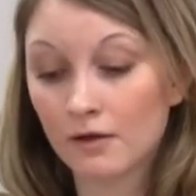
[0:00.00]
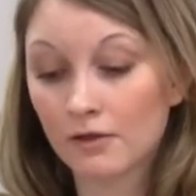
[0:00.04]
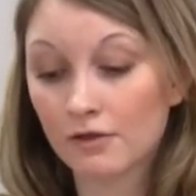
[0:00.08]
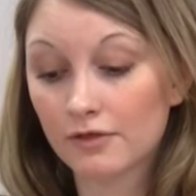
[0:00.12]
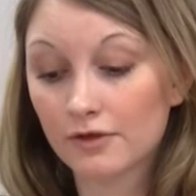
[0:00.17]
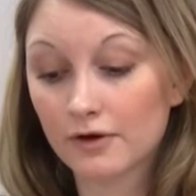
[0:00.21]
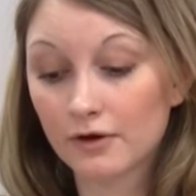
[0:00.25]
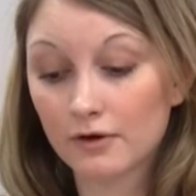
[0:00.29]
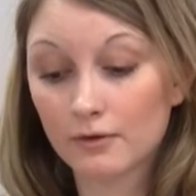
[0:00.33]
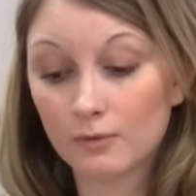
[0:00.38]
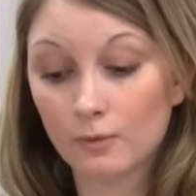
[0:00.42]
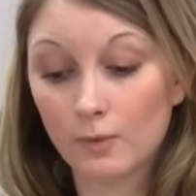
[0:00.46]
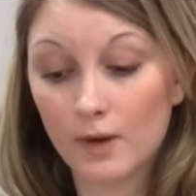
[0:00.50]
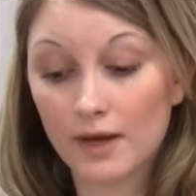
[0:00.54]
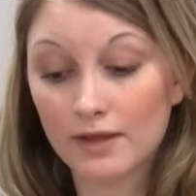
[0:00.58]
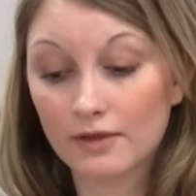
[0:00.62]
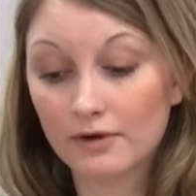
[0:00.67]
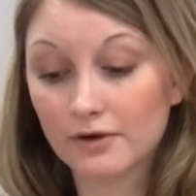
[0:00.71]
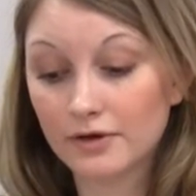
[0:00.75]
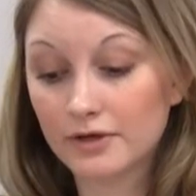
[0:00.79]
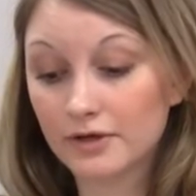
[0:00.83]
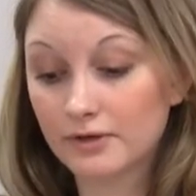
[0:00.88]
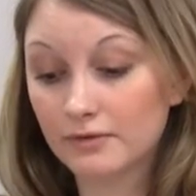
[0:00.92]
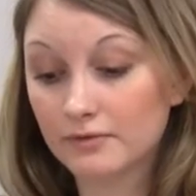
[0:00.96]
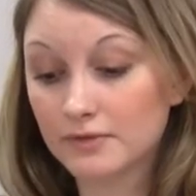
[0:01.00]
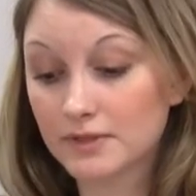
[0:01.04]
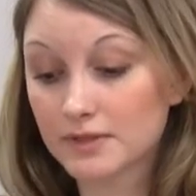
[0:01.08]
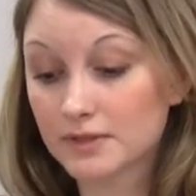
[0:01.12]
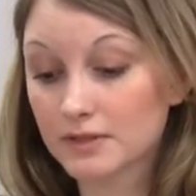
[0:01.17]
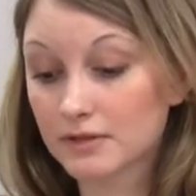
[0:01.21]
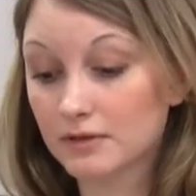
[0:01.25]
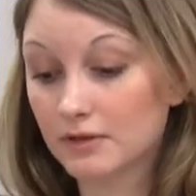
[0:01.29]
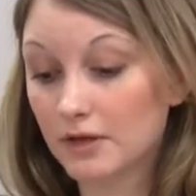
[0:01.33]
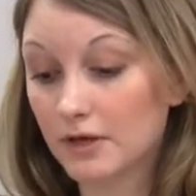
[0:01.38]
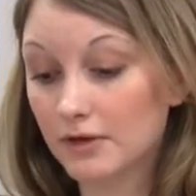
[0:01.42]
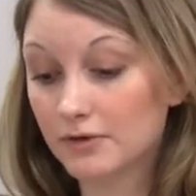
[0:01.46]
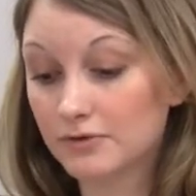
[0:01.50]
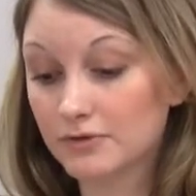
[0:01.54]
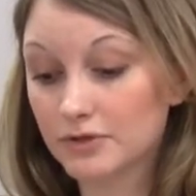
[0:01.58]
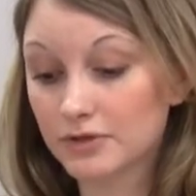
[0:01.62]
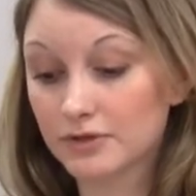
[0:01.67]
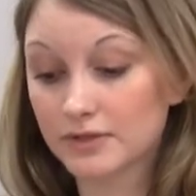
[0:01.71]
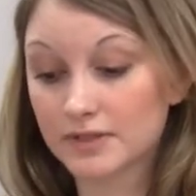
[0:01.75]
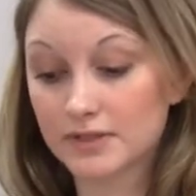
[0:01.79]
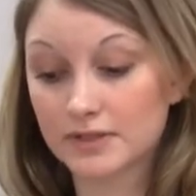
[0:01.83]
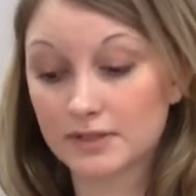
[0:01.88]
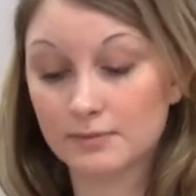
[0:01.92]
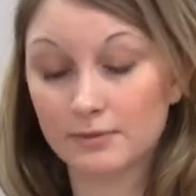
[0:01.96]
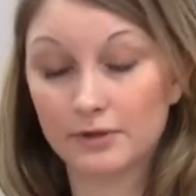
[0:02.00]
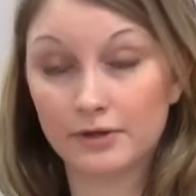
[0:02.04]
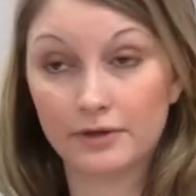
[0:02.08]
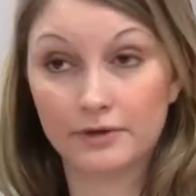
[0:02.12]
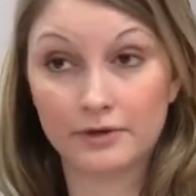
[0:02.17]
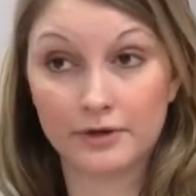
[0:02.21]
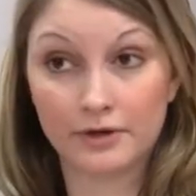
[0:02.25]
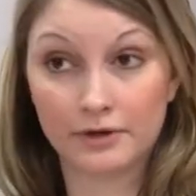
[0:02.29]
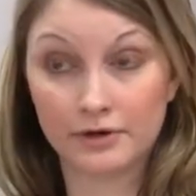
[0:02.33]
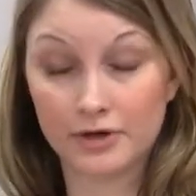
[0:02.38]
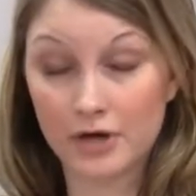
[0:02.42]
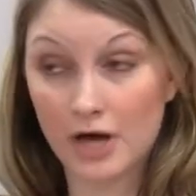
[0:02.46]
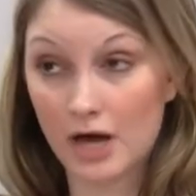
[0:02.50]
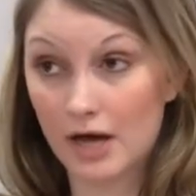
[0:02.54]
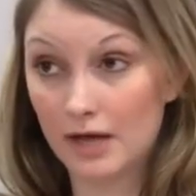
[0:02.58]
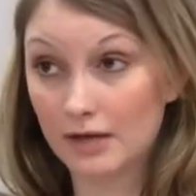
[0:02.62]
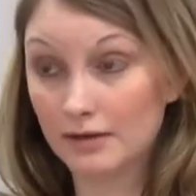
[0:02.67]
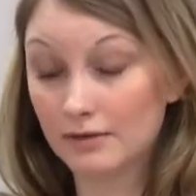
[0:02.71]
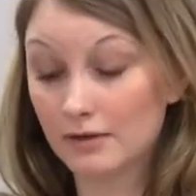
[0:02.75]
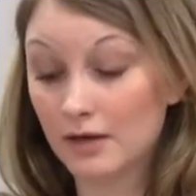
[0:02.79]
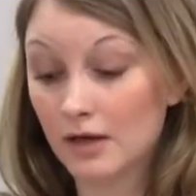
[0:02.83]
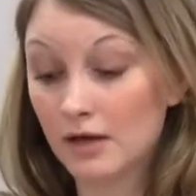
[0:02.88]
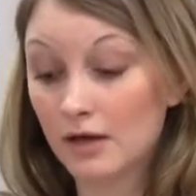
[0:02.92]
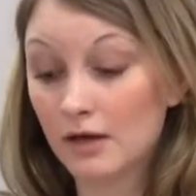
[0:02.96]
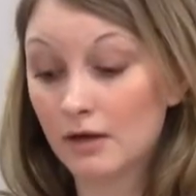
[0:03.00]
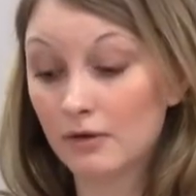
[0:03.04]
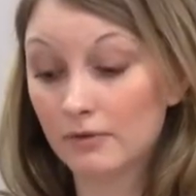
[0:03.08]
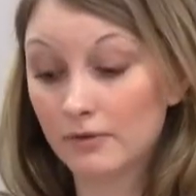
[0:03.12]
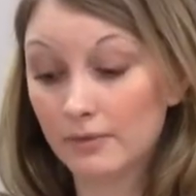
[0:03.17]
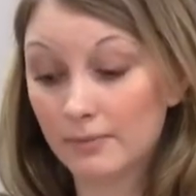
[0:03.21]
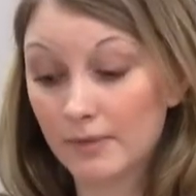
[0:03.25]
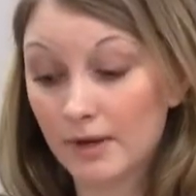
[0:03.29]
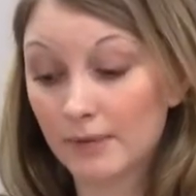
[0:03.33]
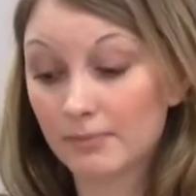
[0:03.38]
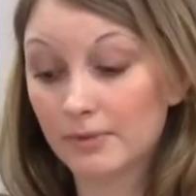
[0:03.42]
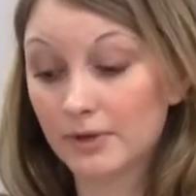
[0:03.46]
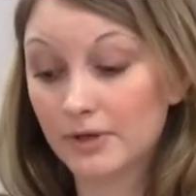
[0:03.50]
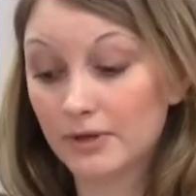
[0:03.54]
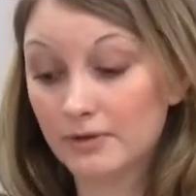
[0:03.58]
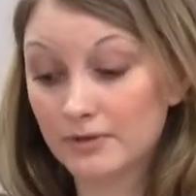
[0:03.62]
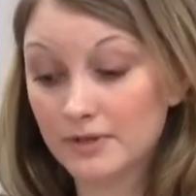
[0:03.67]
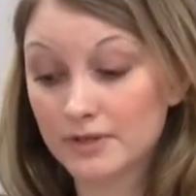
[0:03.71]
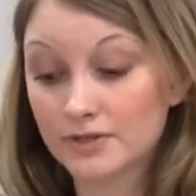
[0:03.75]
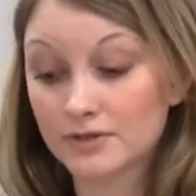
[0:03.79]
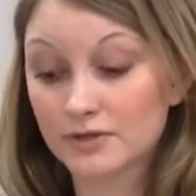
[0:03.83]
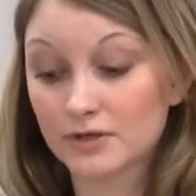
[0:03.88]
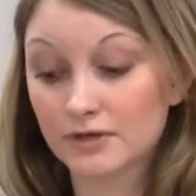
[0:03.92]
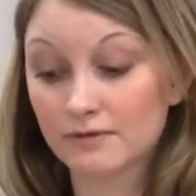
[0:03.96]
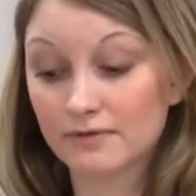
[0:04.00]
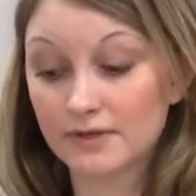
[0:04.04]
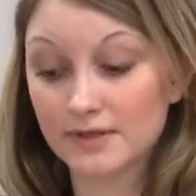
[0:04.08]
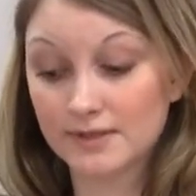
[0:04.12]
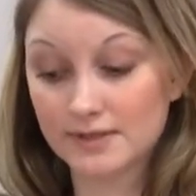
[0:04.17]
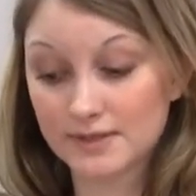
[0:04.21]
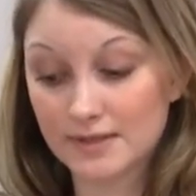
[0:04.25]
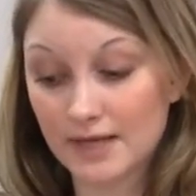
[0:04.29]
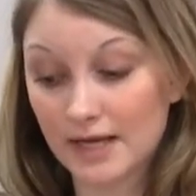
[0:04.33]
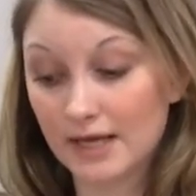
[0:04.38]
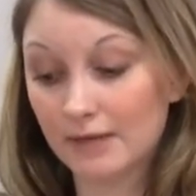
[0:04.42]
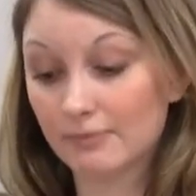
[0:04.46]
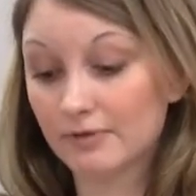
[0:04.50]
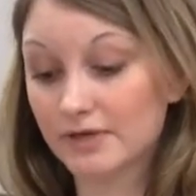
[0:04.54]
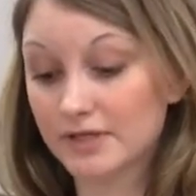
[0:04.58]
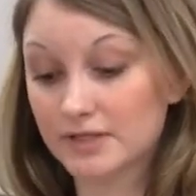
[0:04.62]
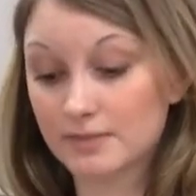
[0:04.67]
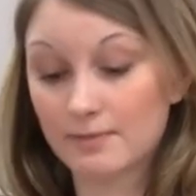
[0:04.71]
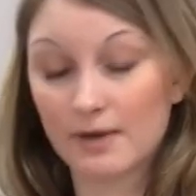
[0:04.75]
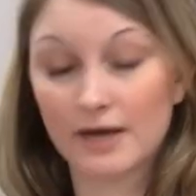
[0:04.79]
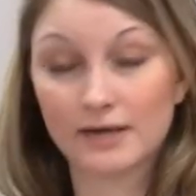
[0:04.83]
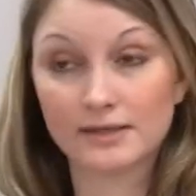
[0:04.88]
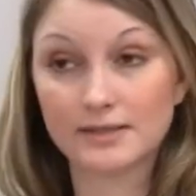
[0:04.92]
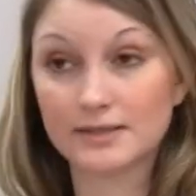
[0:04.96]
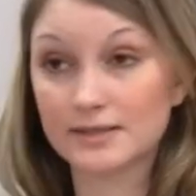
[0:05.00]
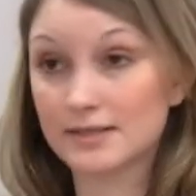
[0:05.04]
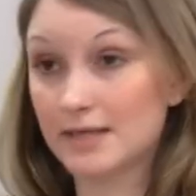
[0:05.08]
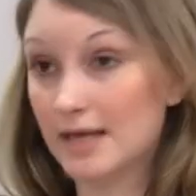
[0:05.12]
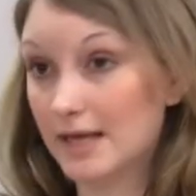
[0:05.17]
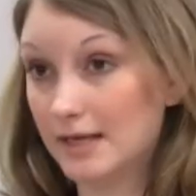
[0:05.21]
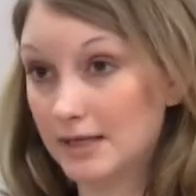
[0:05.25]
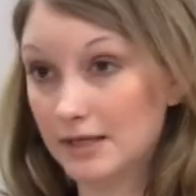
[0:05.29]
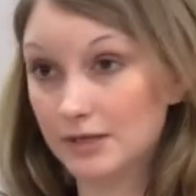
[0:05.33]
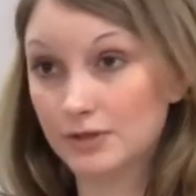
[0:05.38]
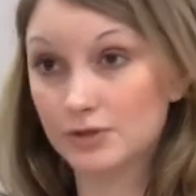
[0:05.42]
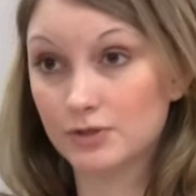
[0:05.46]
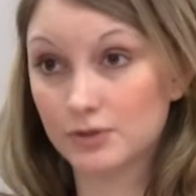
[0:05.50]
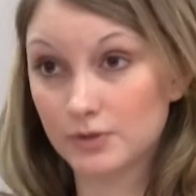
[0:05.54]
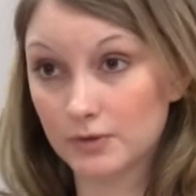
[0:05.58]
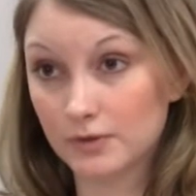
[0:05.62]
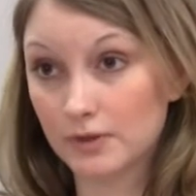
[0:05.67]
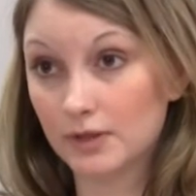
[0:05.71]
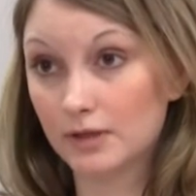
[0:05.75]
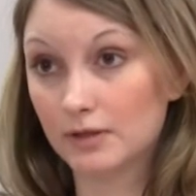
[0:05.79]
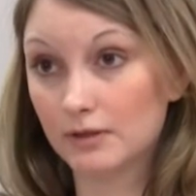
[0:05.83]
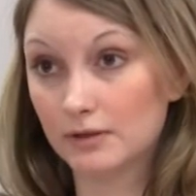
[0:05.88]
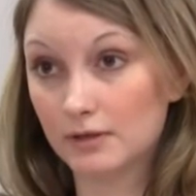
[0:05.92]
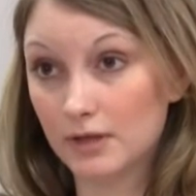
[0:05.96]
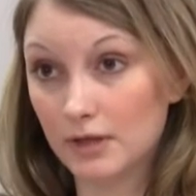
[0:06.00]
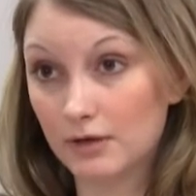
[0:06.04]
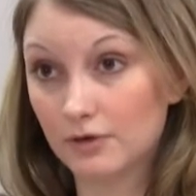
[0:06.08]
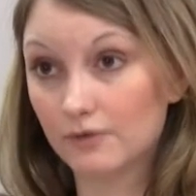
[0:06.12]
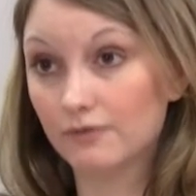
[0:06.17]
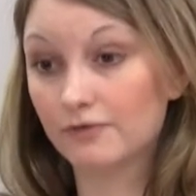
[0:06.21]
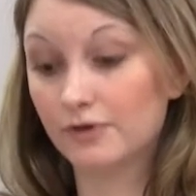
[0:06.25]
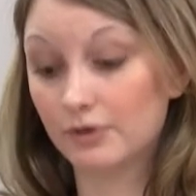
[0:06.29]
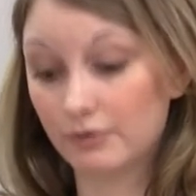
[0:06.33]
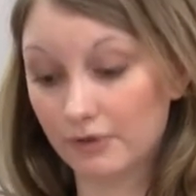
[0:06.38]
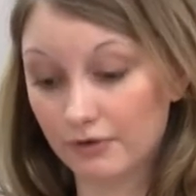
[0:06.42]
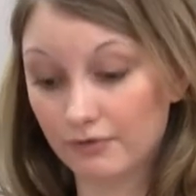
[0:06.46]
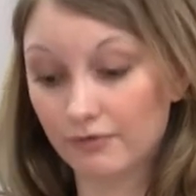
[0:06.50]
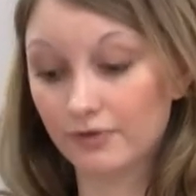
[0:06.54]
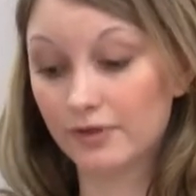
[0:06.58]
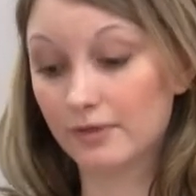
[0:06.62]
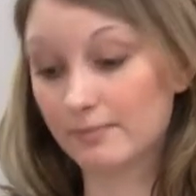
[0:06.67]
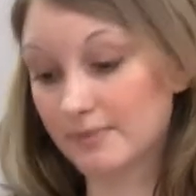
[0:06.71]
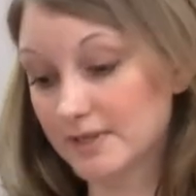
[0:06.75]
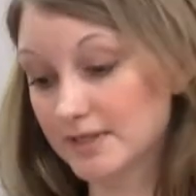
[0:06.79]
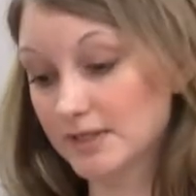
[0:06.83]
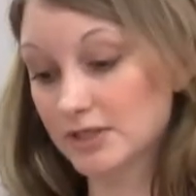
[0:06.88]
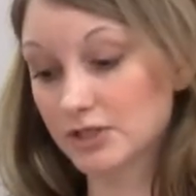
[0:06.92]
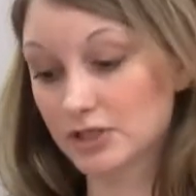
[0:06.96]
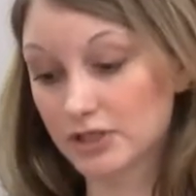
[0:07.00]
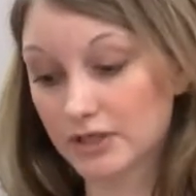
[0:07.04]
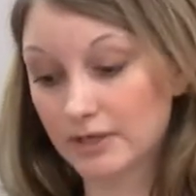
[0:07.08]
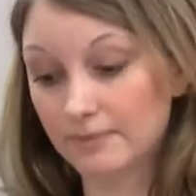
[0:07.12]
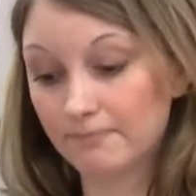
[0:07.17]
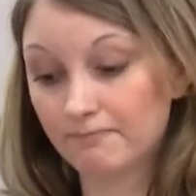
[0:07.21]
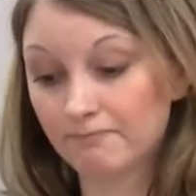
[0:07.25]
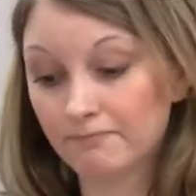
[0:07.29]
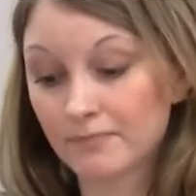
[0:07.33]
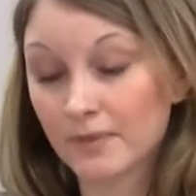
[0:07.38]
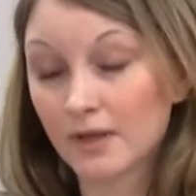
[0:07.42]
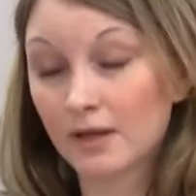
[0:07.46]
Third, whether you disclose your disability or not, remember you deserve the same respect as any student interviewing for the position.